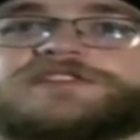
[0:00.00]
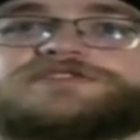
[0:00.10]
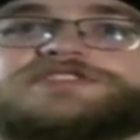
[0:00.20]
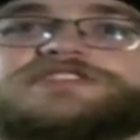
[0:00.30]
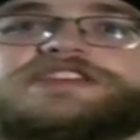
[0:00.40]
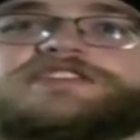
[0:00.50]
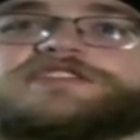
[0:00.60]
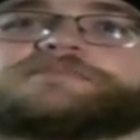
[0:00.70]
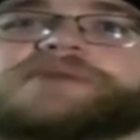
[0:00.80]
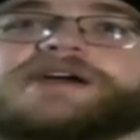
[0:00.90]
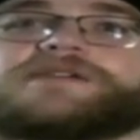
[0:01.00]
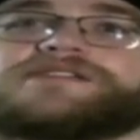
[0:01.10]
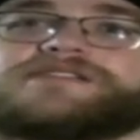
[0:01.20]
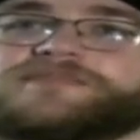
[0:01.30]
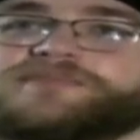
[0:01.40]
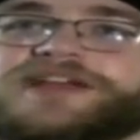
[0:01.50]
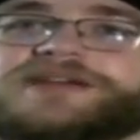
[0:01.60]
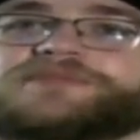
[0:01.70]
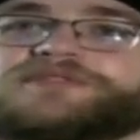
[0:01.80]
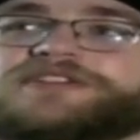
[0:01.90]
So just seeing Spyro as
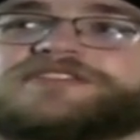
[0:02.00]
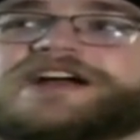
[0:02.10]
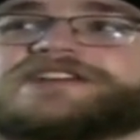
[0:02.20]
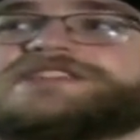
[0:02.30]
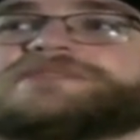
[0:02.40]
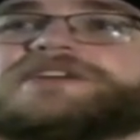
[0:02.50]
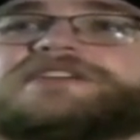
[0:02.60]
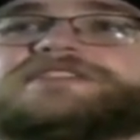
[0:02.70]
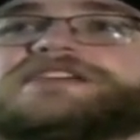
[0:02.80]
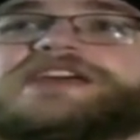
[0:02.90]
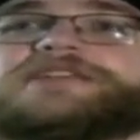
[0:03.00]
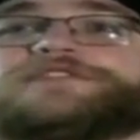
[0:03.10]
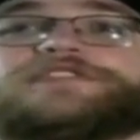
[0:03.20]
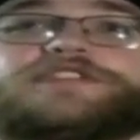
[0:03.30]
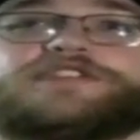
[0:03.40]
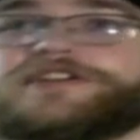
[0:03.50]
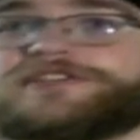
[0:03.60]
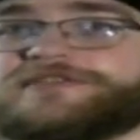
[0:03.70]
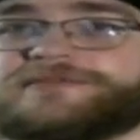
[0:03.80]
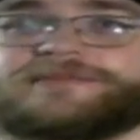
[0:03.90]
playable in Crash Team Racing again was
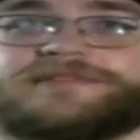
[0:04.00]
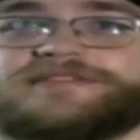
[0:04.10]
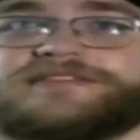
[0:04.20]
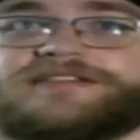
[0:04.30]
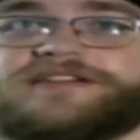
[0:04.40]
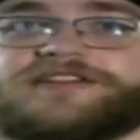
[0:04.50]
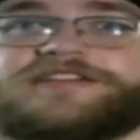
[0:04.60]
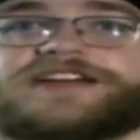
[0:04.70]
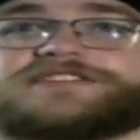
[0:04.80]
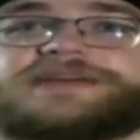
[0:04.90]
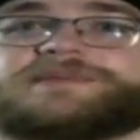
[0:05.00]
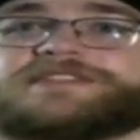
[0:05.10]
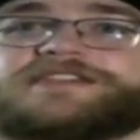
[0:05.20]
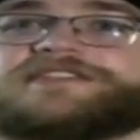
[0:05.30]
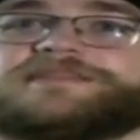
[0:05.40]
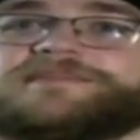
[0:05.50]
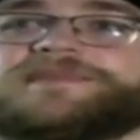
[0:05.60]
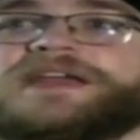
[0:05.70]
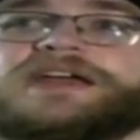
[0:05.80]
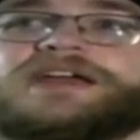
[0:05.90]
awesome, or in Crash Team was
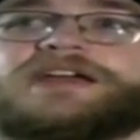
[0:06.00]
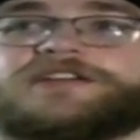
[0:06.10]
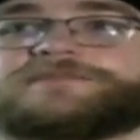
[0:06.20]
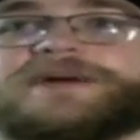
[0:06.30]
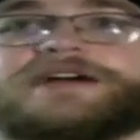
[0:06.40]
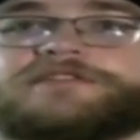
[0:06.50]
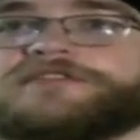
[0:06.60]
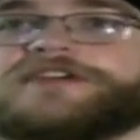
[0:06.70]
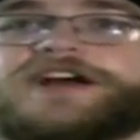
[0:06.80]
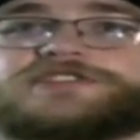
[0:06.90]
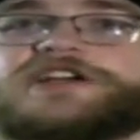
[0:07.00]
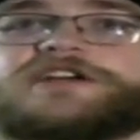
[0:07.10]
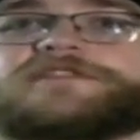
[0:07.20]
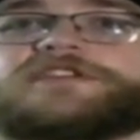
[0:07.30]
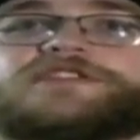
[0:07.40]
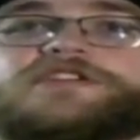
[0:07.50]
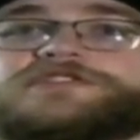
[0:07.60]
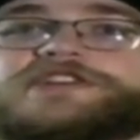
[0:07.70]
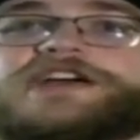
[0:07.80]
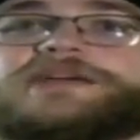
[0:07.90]
awesome, because Spyro and Crash there for a
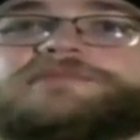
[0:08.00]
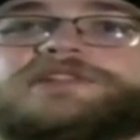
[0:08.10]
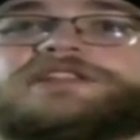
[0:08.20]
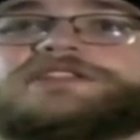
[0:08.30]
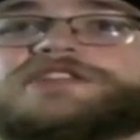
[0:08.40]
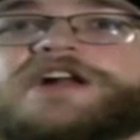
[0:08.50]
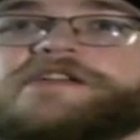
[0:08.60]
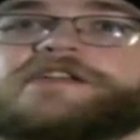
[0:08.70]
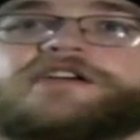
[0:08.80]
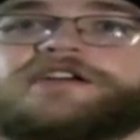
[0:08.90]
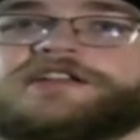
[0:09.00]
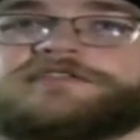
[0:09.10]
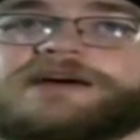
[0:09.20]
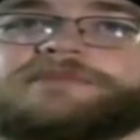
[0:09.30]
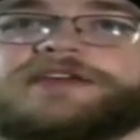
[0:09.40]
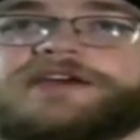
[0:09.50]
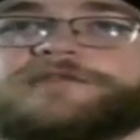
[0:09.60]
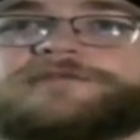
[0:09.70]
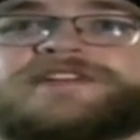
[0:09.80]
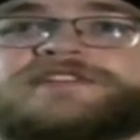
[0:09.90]
long time when Naughty Dog and
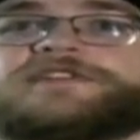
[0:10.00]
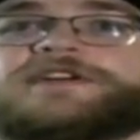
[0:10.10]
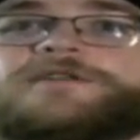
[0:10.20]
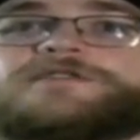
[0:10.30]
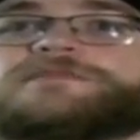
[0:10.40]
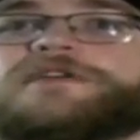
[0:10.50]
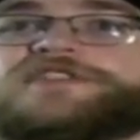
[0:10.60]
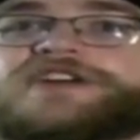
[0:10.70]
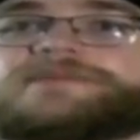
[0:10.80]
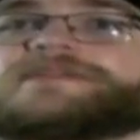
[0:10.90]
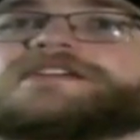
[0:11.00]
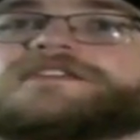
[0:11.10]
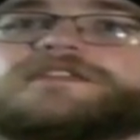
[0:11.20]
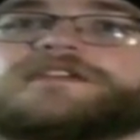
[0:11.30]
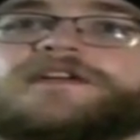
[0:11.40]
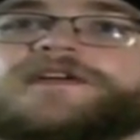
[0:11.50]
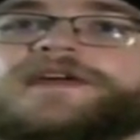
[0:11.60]
Insomniac respectively owned both the IPs,